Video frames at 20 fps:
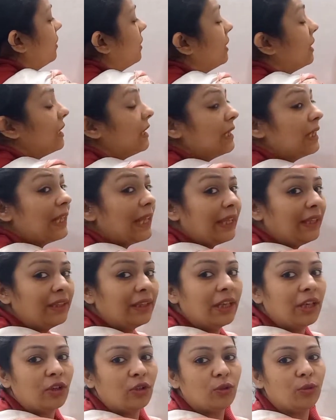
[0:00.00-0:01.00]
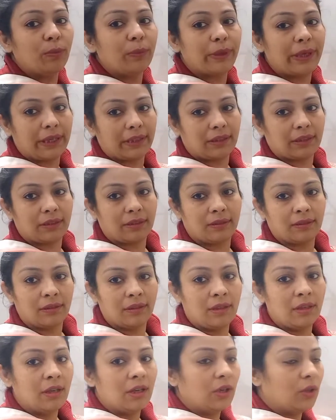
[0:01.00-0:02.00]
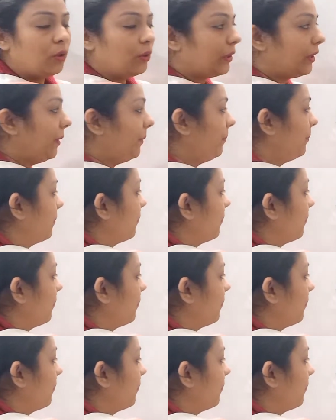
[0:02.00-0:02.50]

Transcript: length into breadth. Okay.